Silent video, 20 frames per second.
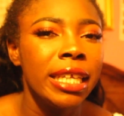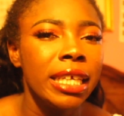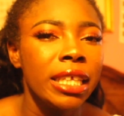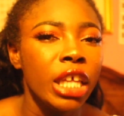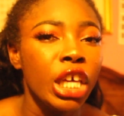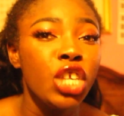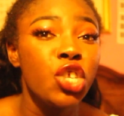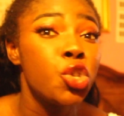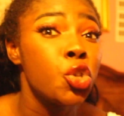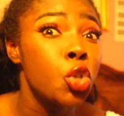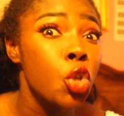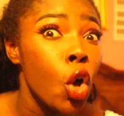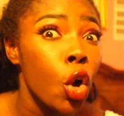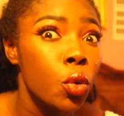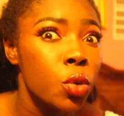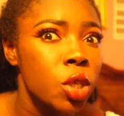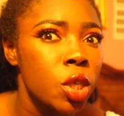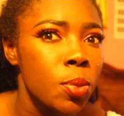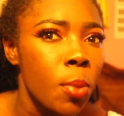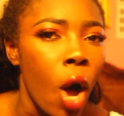like
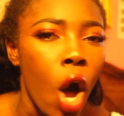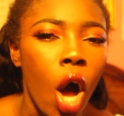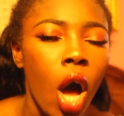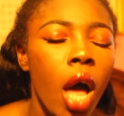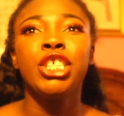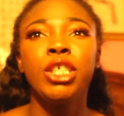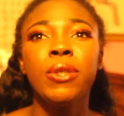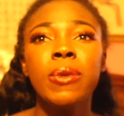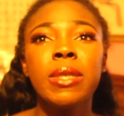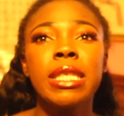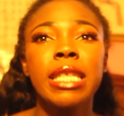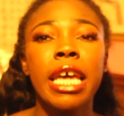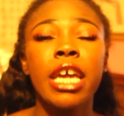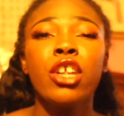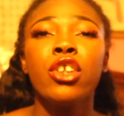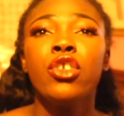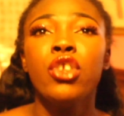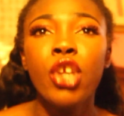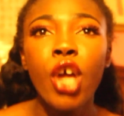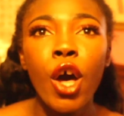so small. She was like,
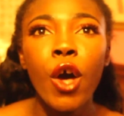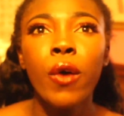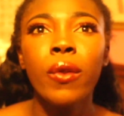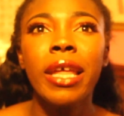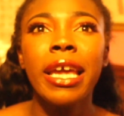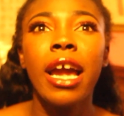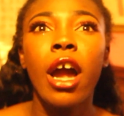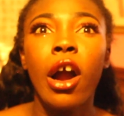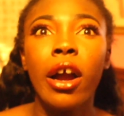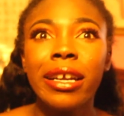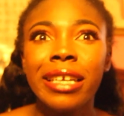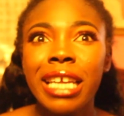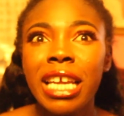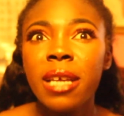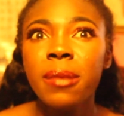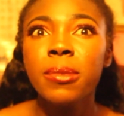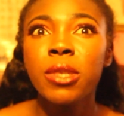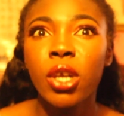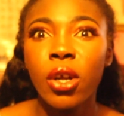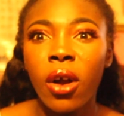no, like our
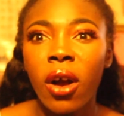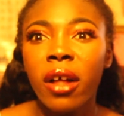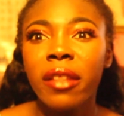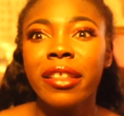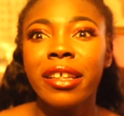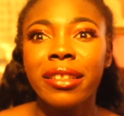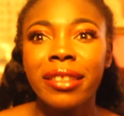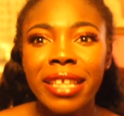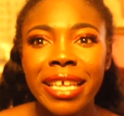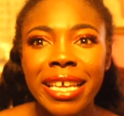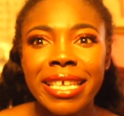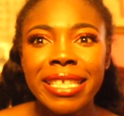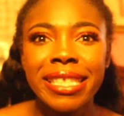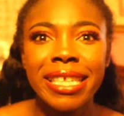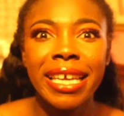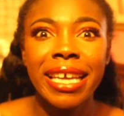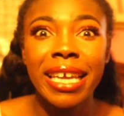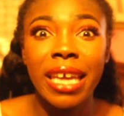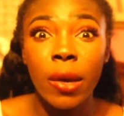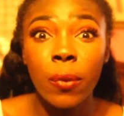names are on the list,
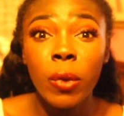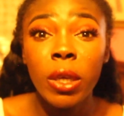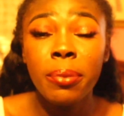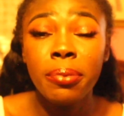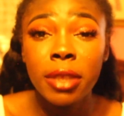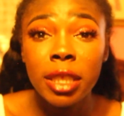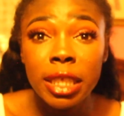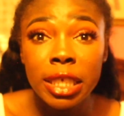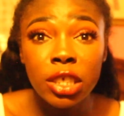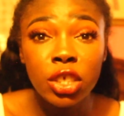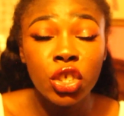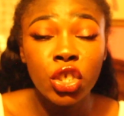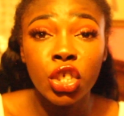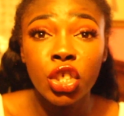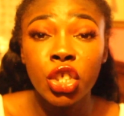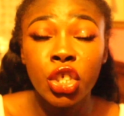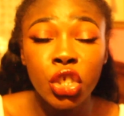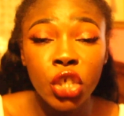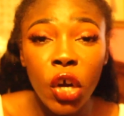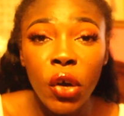like can we please
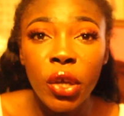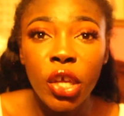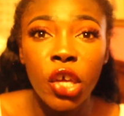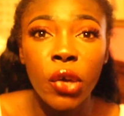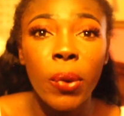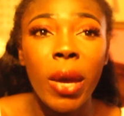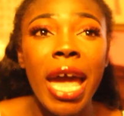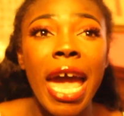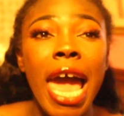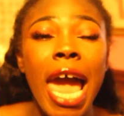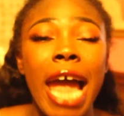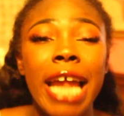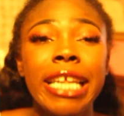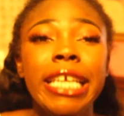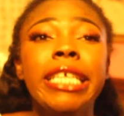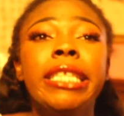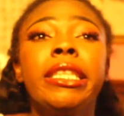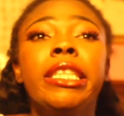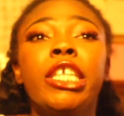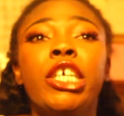just show you? And
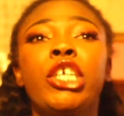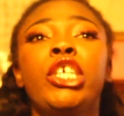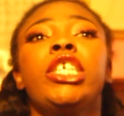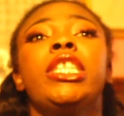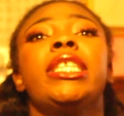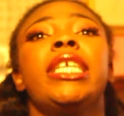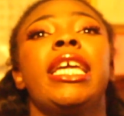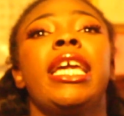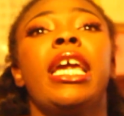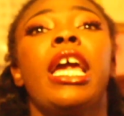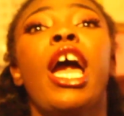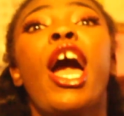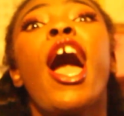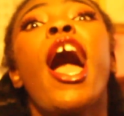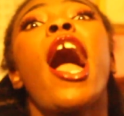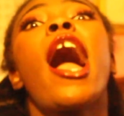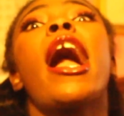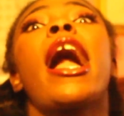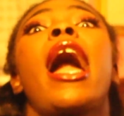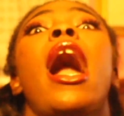he literally
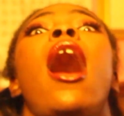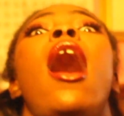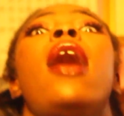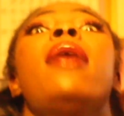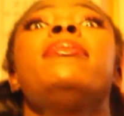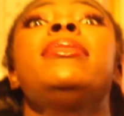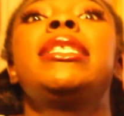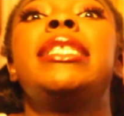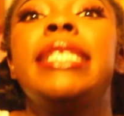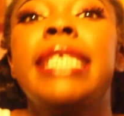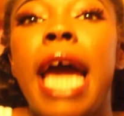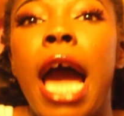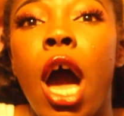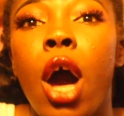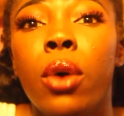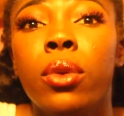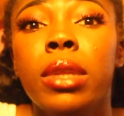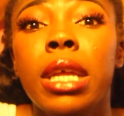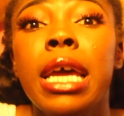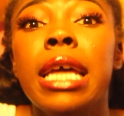comes
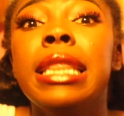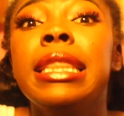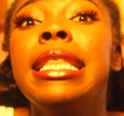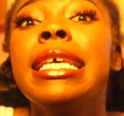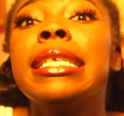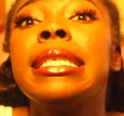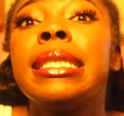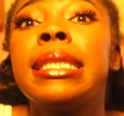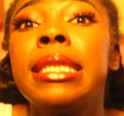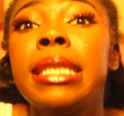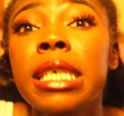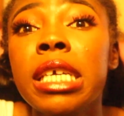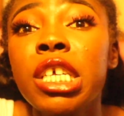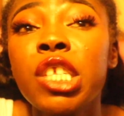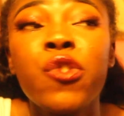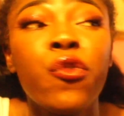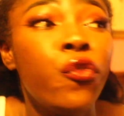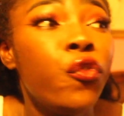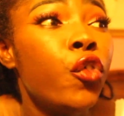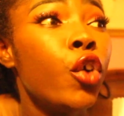down, this
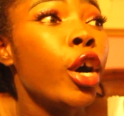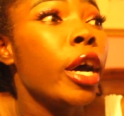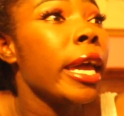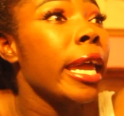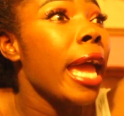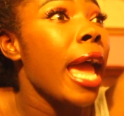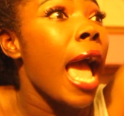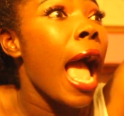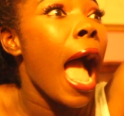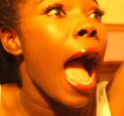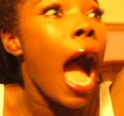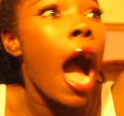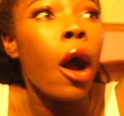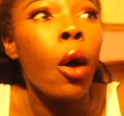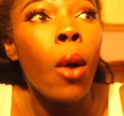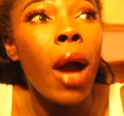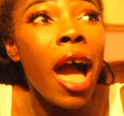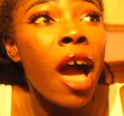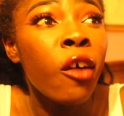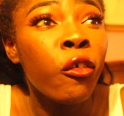6 foot
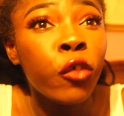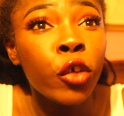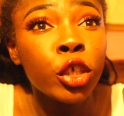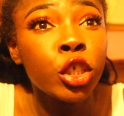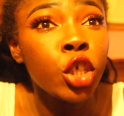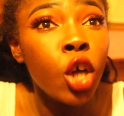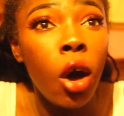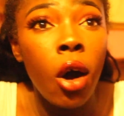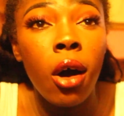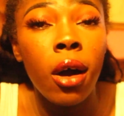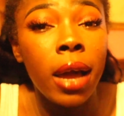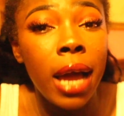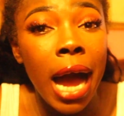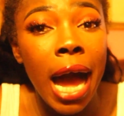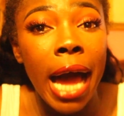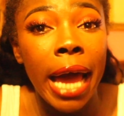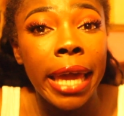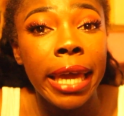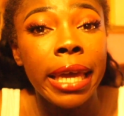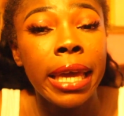however tall
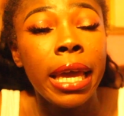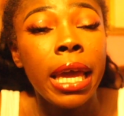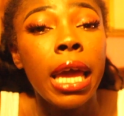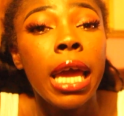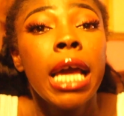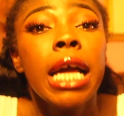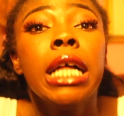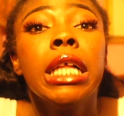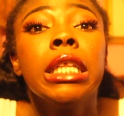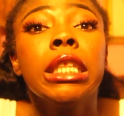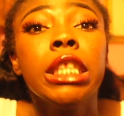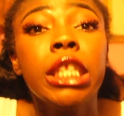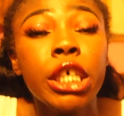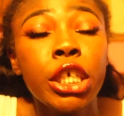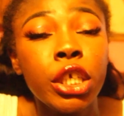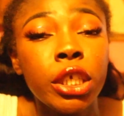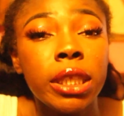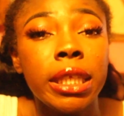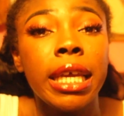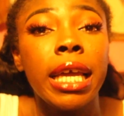guy
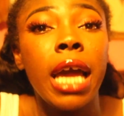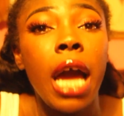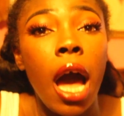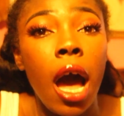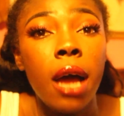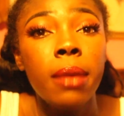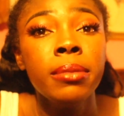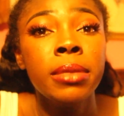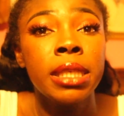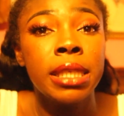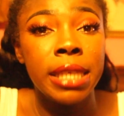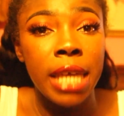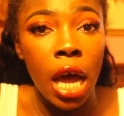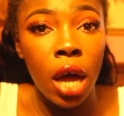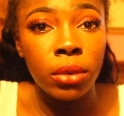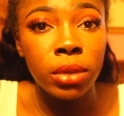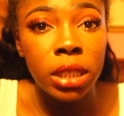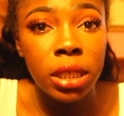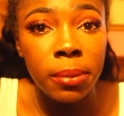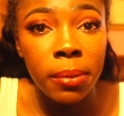literally comes
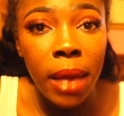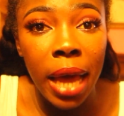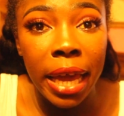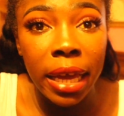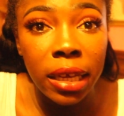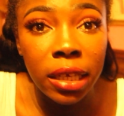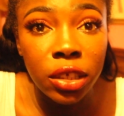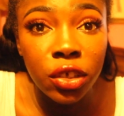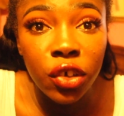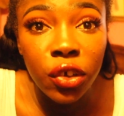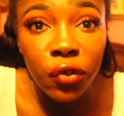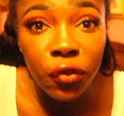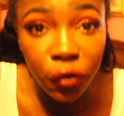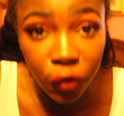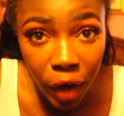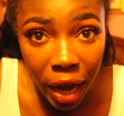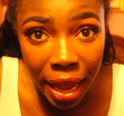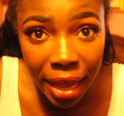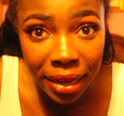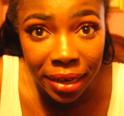down to my
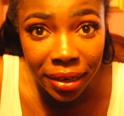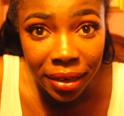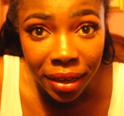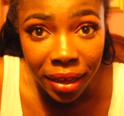friend,